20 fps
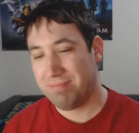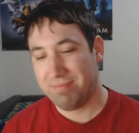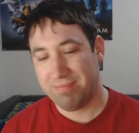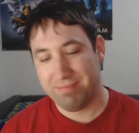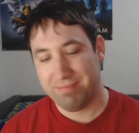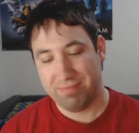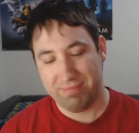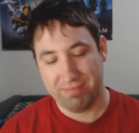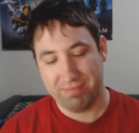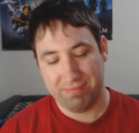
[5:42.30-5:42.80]

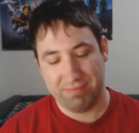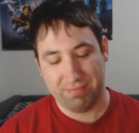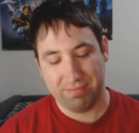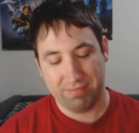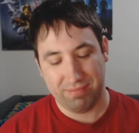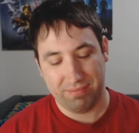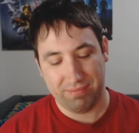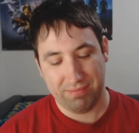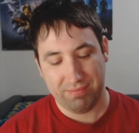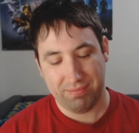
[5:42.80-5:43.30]

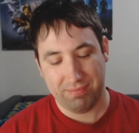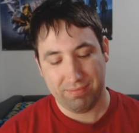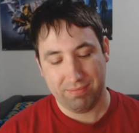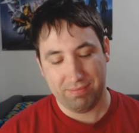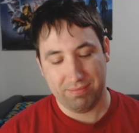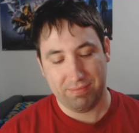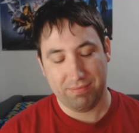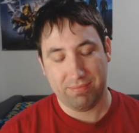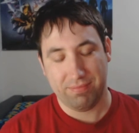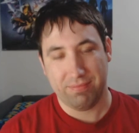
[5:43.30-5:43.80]

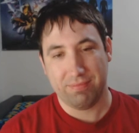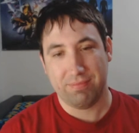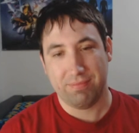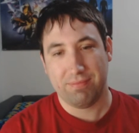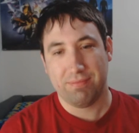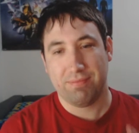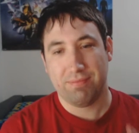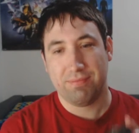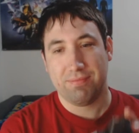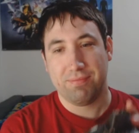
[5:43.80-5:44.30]

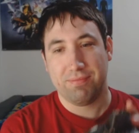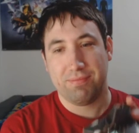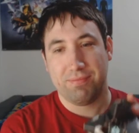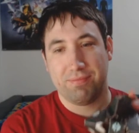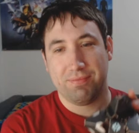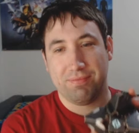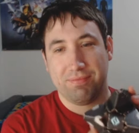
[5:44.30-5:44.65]
Nothing is said.